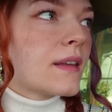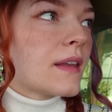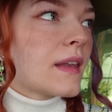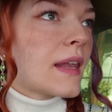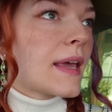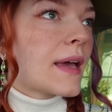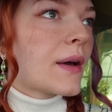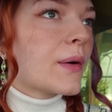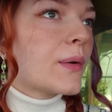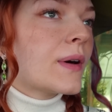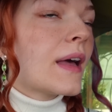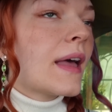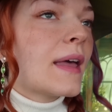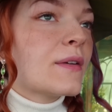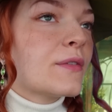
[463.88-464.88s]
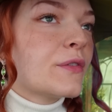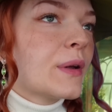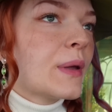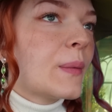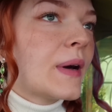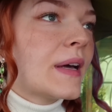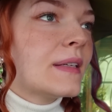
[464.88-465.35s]
Now,
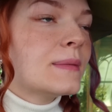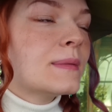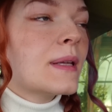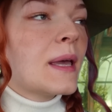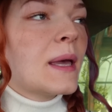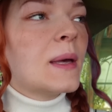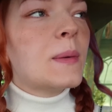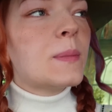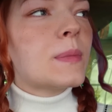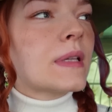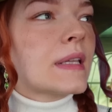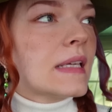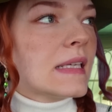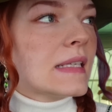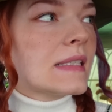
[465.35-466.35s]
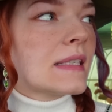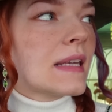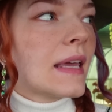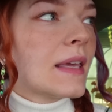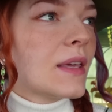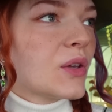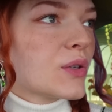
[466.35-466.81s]
everyone, please
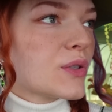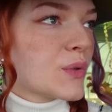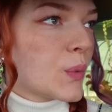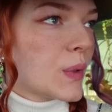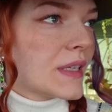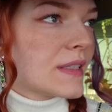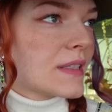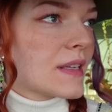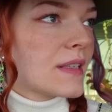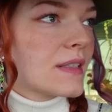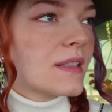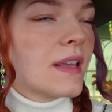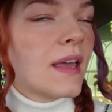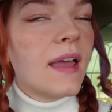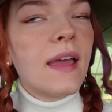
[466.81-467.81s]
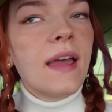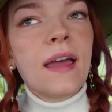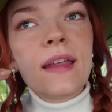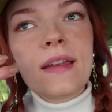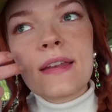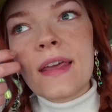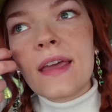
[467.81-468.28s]
take your tweezers
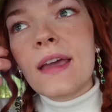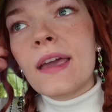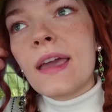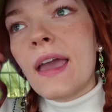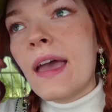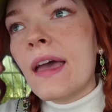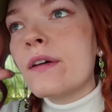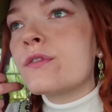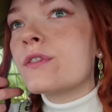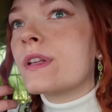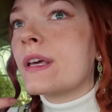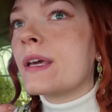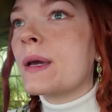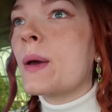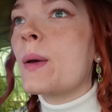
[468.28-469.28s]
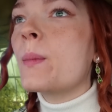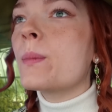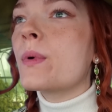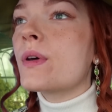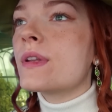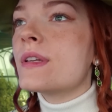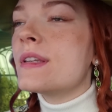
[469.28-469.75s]
and carefully
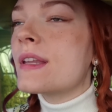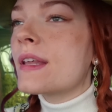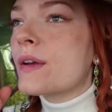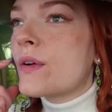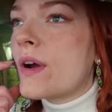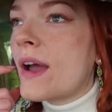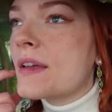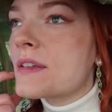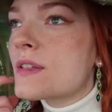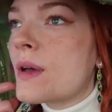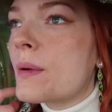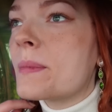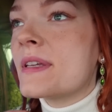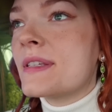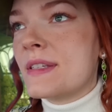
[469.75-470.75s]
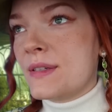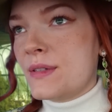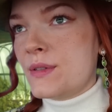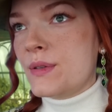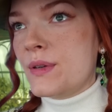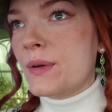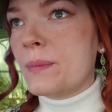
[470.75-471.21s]
put the grasshoppers
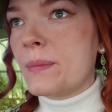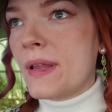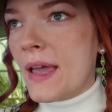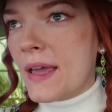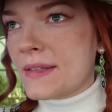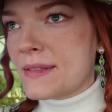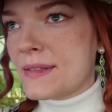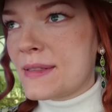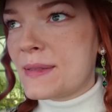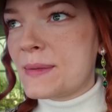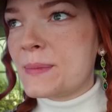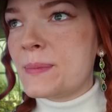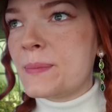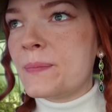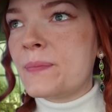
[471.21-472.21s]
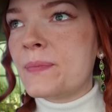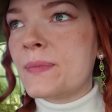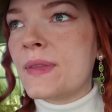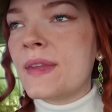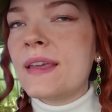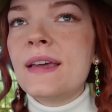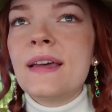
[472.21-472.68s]
into your plants.
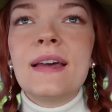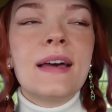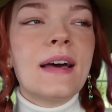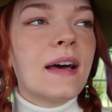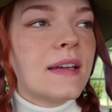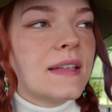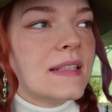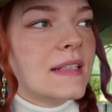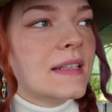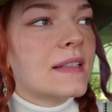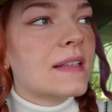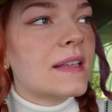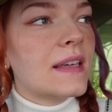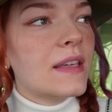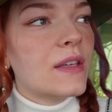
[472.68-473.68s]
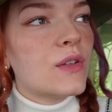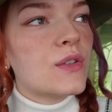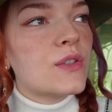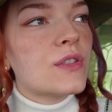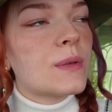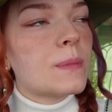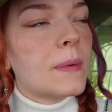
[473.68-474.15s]
Ideally, you
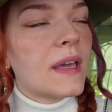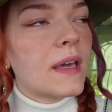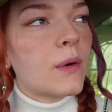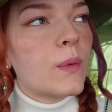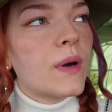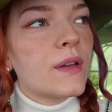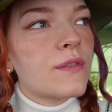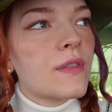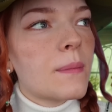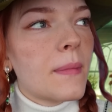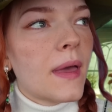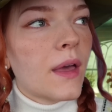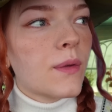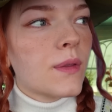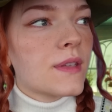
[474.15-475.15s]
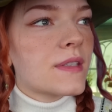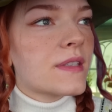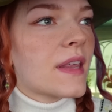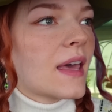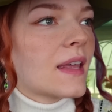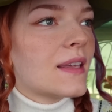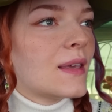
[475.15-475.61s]
should pick one of the mouths
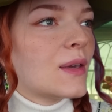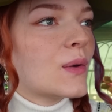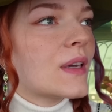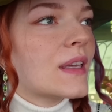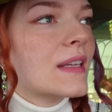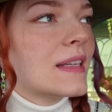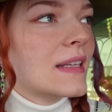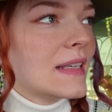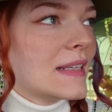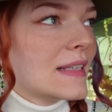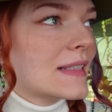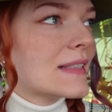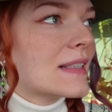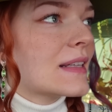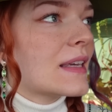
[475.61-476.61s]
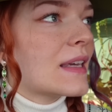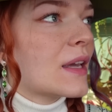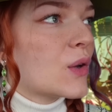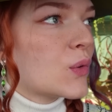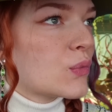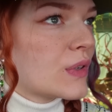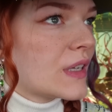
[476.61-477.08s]
that you can easily
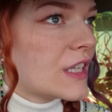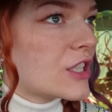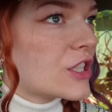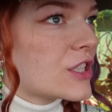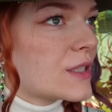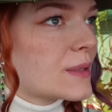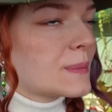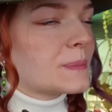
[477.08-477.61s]
reach.